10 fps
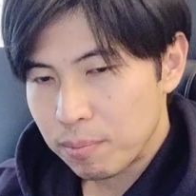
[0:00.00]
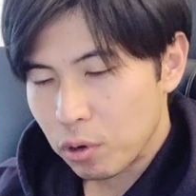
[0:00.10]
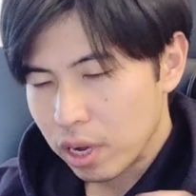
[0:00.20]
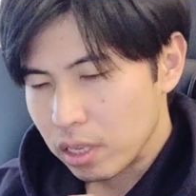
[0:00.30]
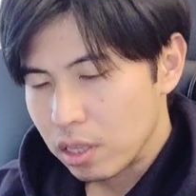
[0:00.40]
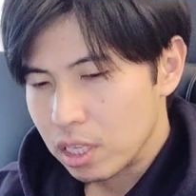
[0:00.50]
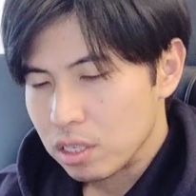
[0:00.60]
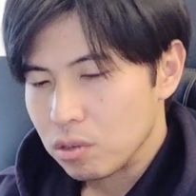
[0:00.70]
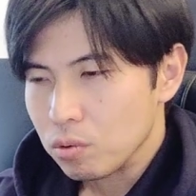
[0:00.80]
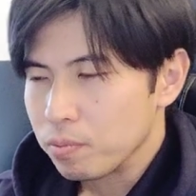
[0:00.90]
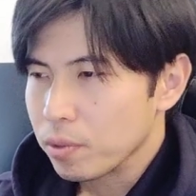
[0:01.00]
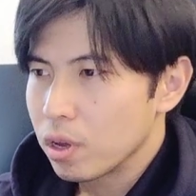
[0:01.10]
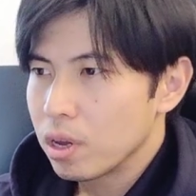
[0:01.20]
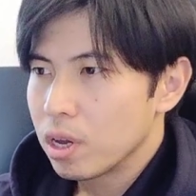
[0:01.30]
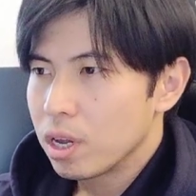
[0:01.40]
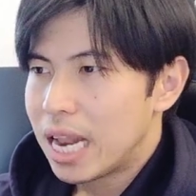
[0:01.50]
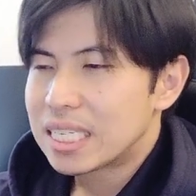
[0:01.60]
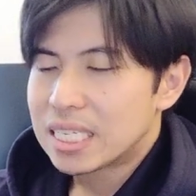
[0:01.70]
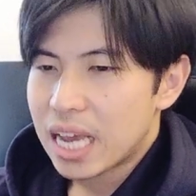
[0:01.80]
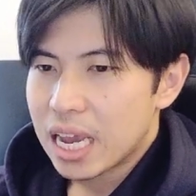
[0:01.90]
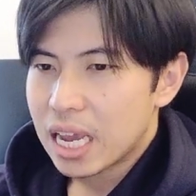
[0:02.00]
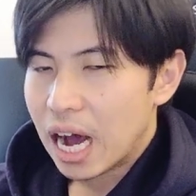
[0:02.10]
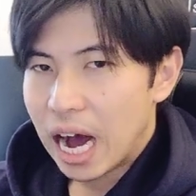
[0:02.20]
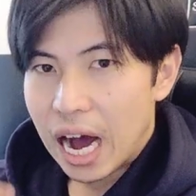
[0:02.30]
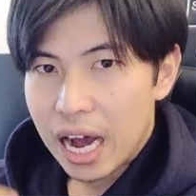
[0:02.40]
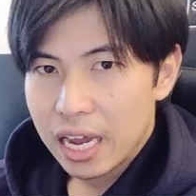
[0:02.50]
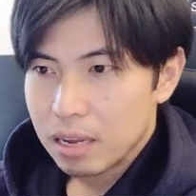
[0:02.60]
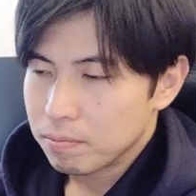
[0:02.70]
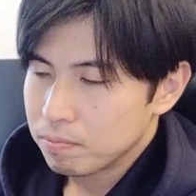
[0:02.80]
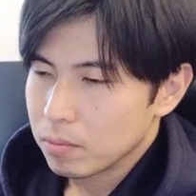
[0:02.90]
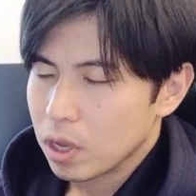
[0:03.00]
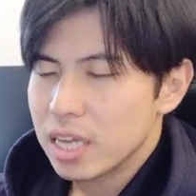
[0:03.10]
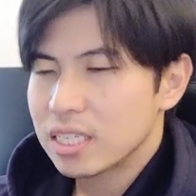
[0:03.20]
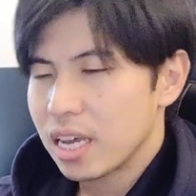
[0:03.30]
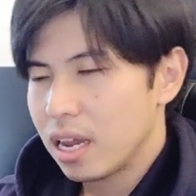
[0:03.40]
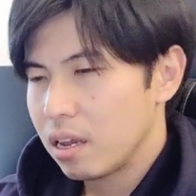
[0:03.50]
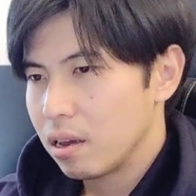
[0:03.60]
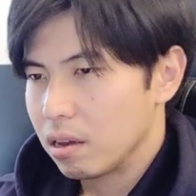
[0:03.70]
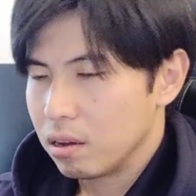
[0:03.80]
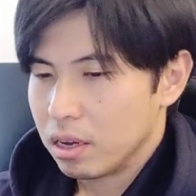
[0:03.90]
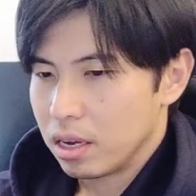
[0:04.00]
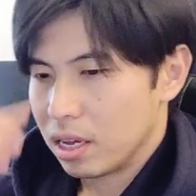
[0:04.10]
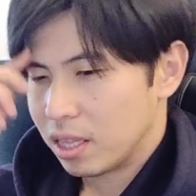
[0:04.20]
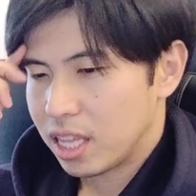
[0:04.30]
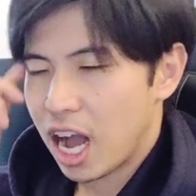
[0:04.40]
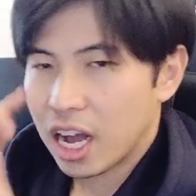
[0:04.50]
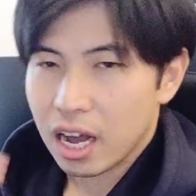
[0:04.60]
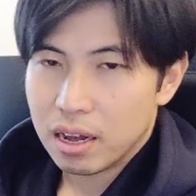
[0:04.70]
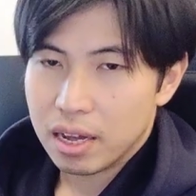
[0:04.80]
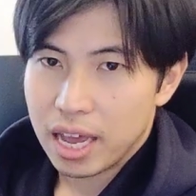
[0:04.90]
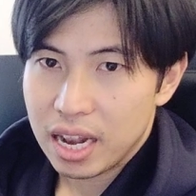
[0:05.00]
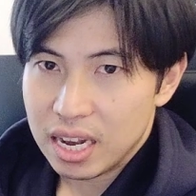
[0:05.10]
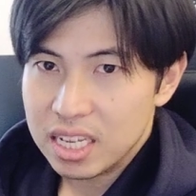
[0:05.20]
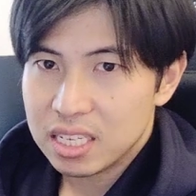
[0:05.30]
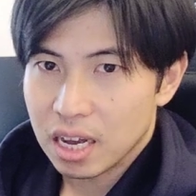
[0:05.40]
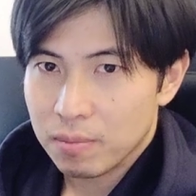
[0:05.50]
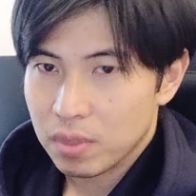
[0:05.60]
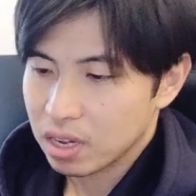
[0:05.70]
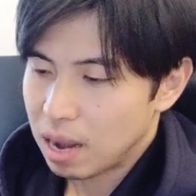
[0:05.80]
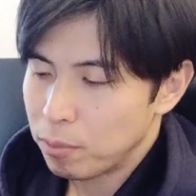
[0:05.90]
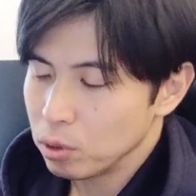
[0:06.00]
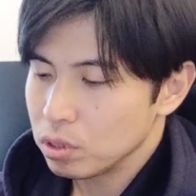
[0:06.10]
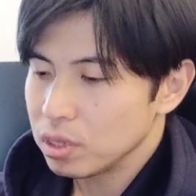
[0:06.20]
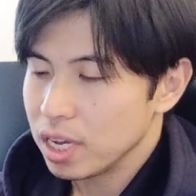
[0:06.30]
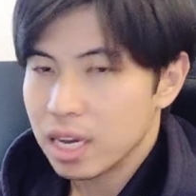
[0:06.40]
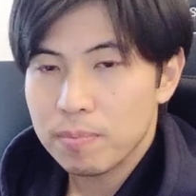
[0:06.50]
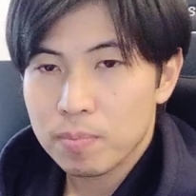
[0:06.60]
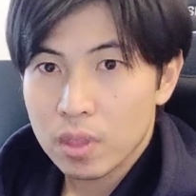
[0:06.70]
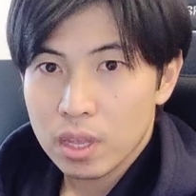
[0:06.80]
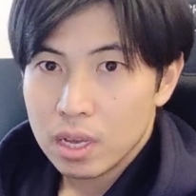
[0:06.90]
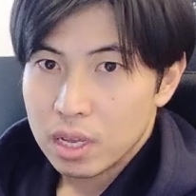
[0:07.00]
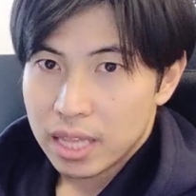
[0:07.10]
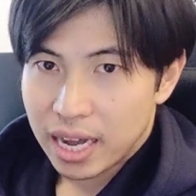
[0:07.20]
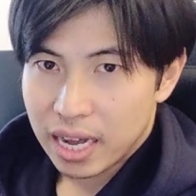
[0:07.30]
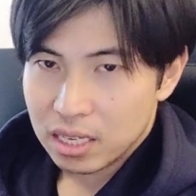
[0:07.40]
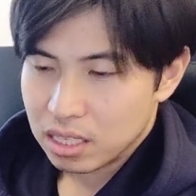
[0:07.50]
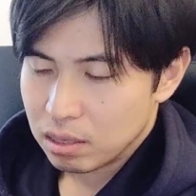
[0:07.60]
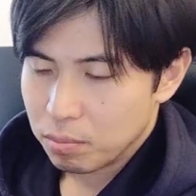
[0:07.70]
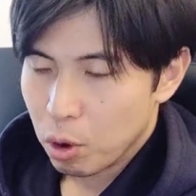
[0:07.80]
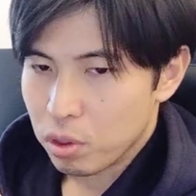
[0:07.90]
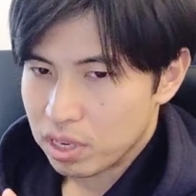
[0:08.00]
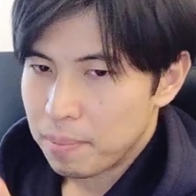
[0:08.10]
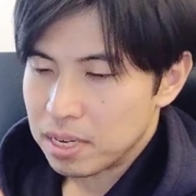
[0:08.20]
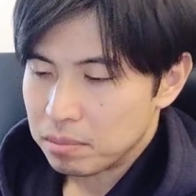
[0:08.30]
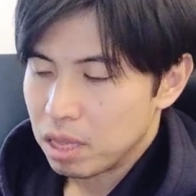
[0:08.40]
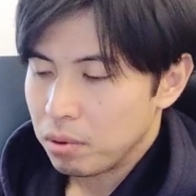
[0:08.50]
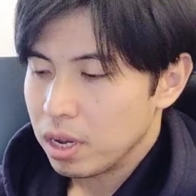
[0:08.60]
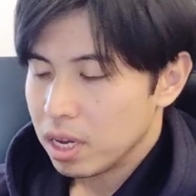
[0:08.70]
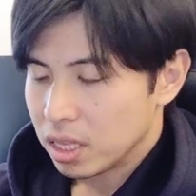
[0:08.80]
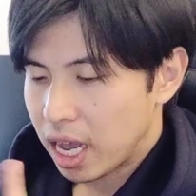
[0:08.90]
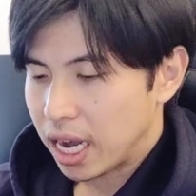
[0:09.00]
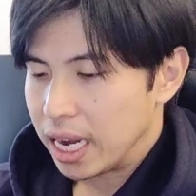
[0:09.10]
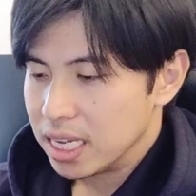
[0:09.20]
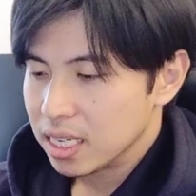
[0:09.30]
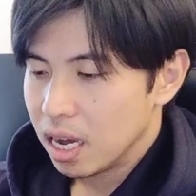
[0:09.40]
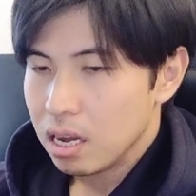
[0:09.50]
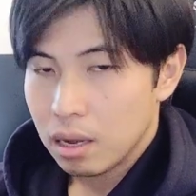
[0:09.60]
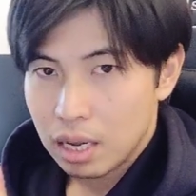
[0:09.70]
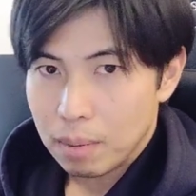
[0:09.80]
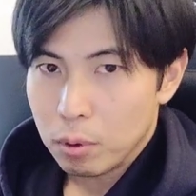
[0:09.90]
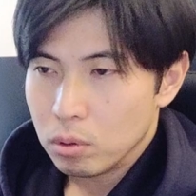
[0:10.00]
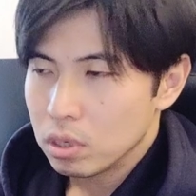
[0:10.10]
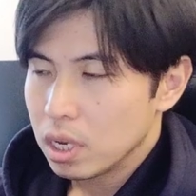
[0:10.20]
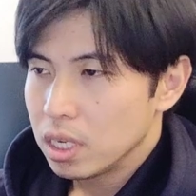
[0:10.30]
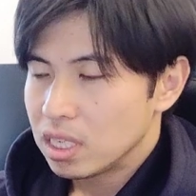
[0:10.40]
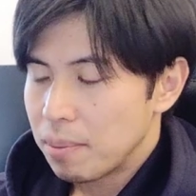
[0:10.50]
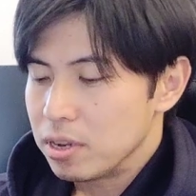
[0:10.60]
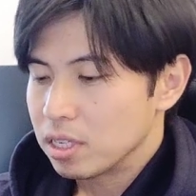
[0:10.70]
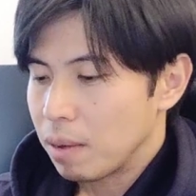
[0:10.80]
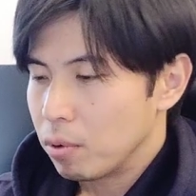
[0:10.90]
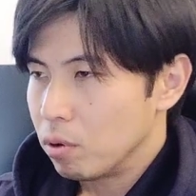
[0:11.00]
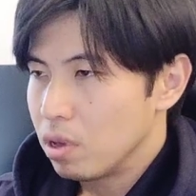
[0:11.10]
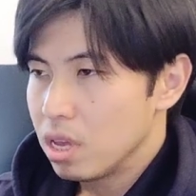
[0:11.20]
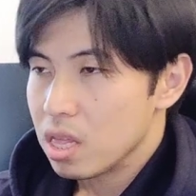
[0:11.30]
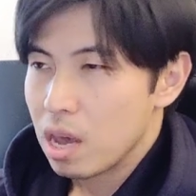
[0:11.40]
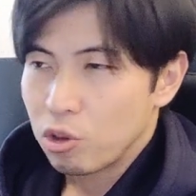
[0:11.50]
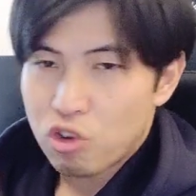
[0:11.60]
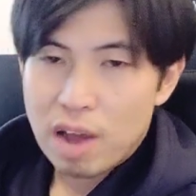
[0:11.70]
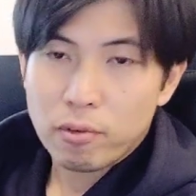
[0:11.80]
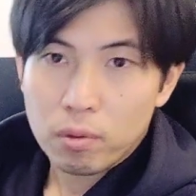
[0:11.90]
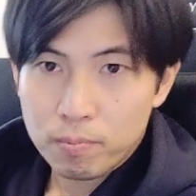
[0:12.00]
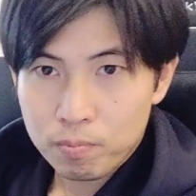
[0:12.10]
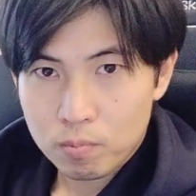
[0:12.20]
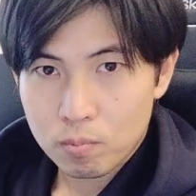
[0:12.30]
example, okay, this too. Let's say Taka and Lisa, the couples, yeah? Taka, both Japanese by the way. Taka, Lisa, couples, Japanese couple, they travel